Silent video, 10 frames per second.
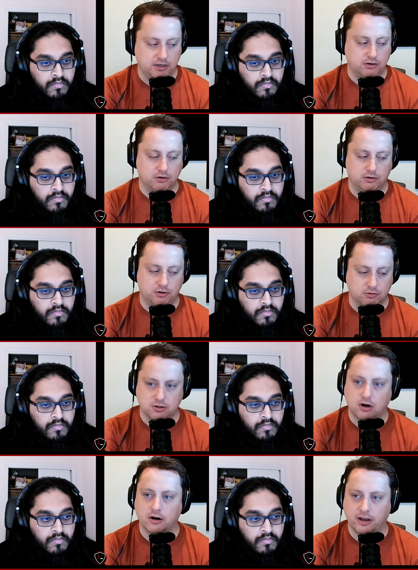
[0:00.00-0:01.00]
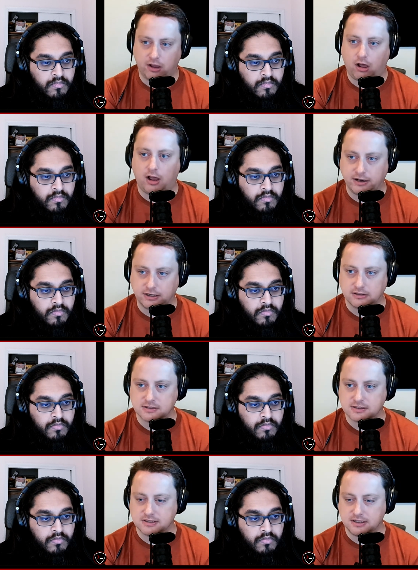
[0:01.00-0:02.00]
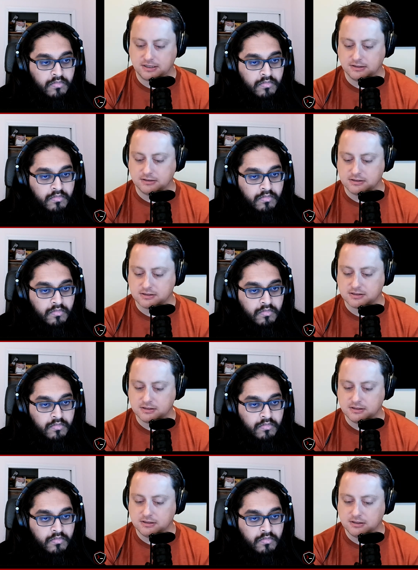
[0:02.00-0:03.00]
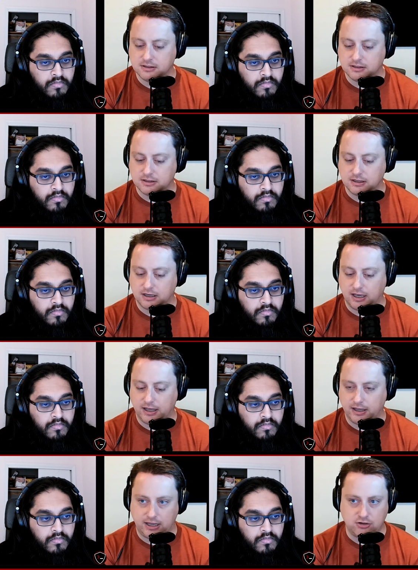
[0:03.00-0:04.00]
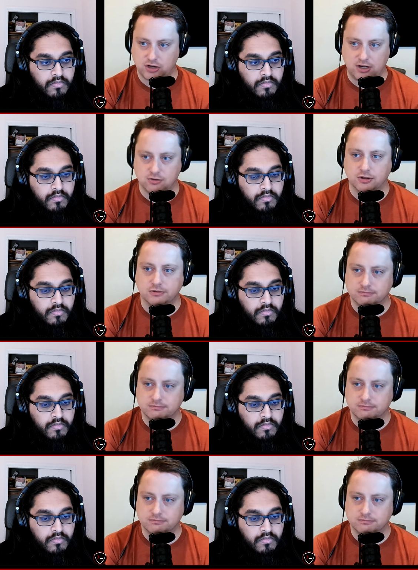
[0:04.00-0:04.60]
Speaker 1: your your target audience is uh, education.